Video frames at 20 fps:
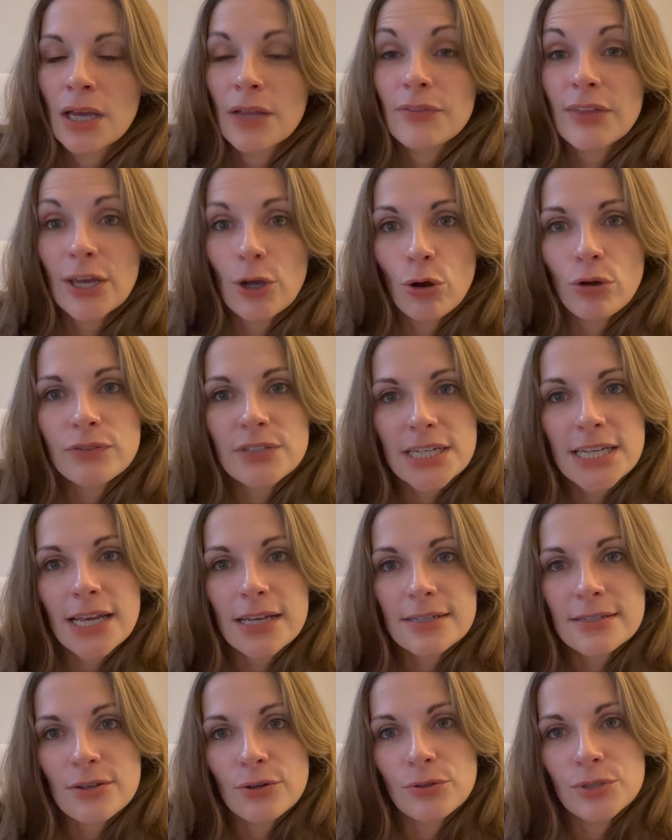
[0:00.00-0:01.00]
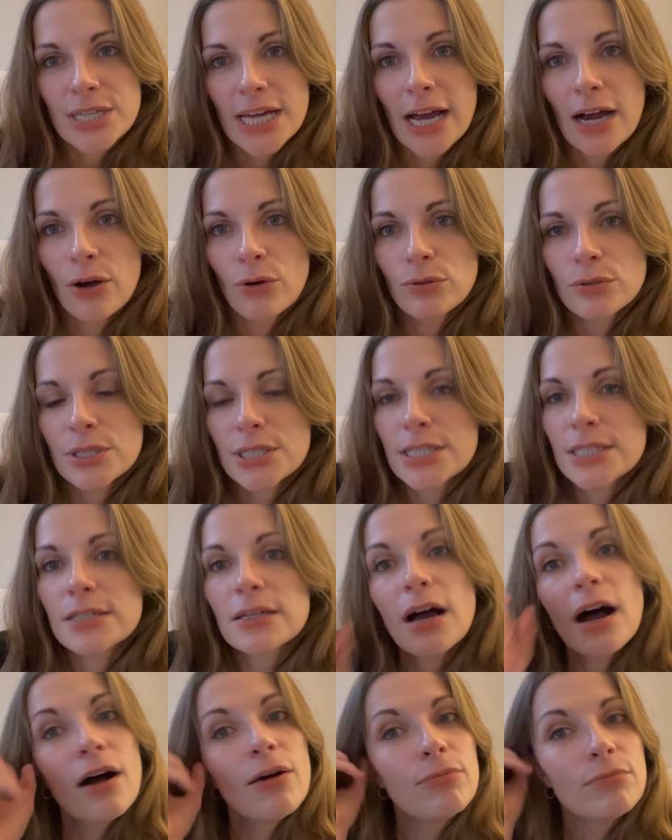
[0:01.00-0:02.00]
They often get sold out,
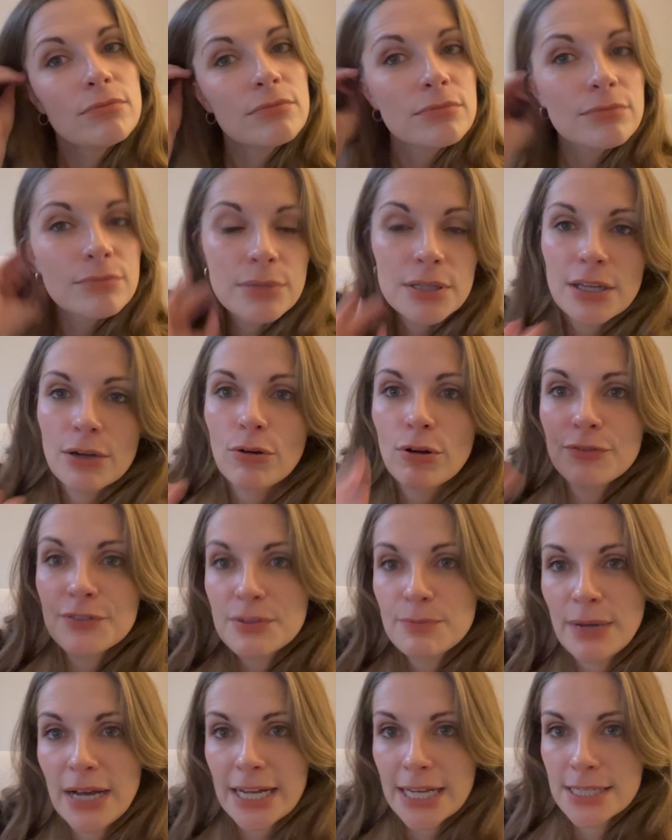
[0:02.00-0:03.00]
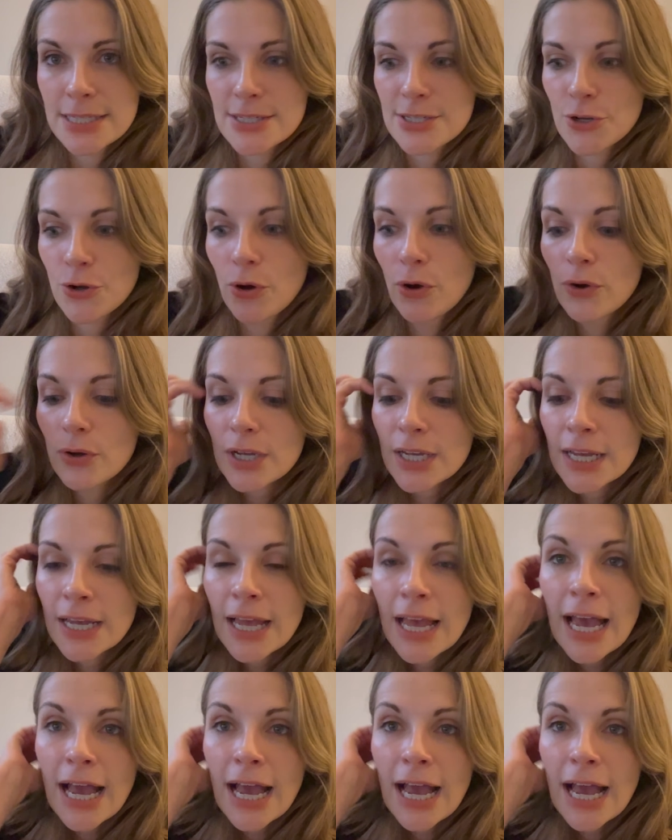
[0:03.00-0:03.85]
but they're often back in stock.